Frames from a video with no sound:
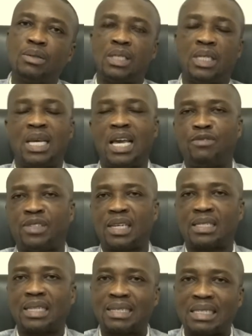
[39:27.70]
in the health
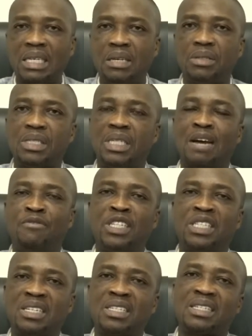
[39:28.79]
sector, skills in the
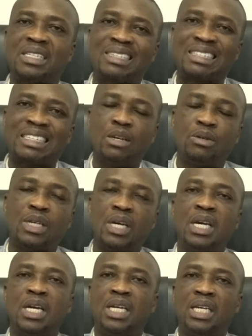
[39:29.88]
aviation sector, skills
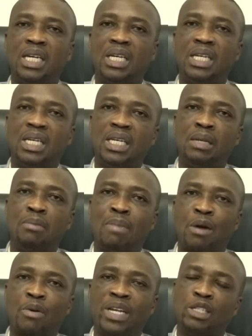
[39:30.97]
in
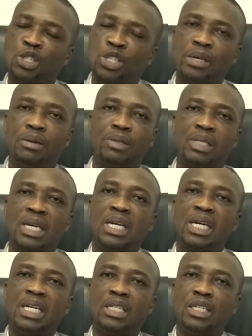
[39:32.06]
marine, skills
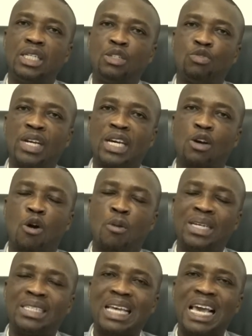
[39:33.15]
in trade and
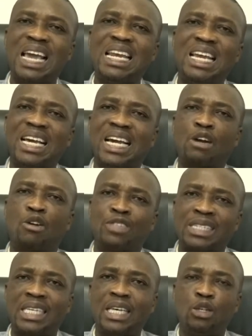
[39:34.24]
commerce, any kind of
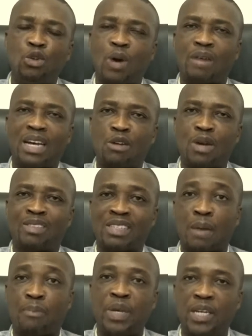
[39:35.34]
skill you have that you are
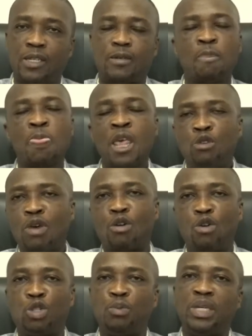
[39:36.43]
sharpening it, you are
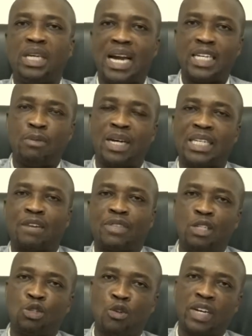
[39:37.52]
going to be in high demand after
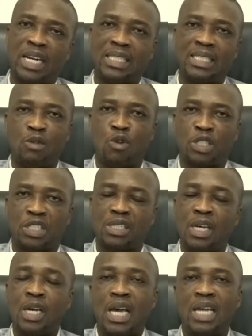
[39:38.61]
this COVID-19. Watch it.
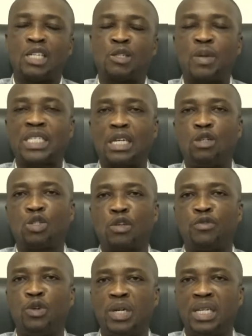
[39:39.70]
And especially those
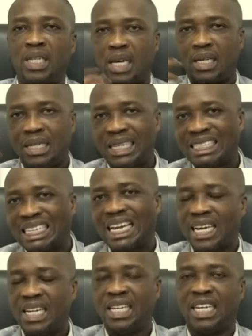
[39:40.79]
of you in the
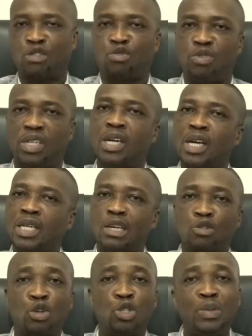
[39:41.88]
tech industry,
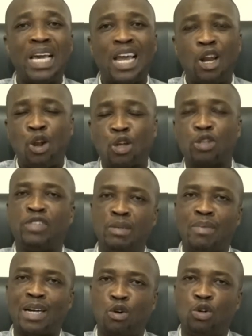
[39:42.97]
there's going to be a lot of
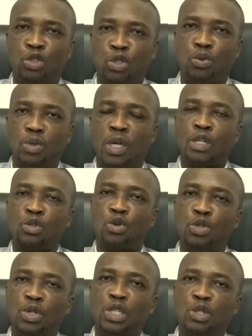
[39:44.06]
demand on you. So
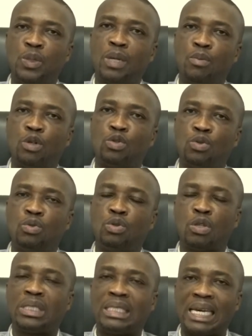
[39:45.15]
you need to be able to,
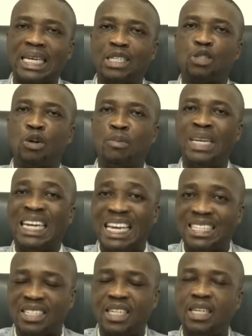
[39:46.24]
don't take it, don't be
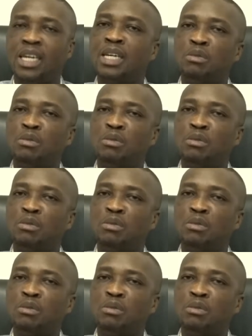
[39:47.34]
lazy,